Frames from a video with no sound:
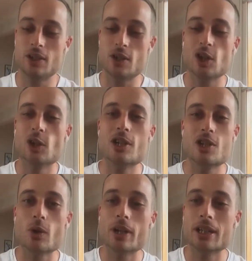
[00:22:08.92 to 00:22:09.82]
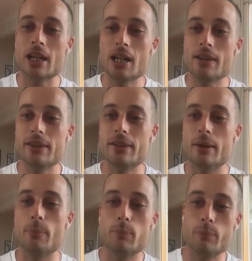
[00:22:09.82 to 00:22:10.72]
You're enjoying
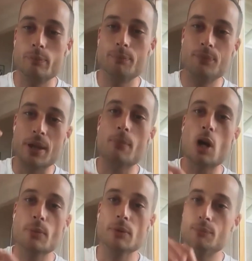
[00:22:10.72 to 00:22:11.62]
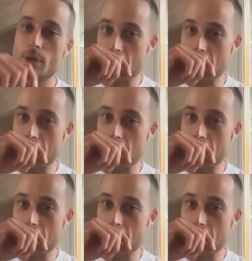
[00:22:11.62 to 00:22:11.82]
the moment.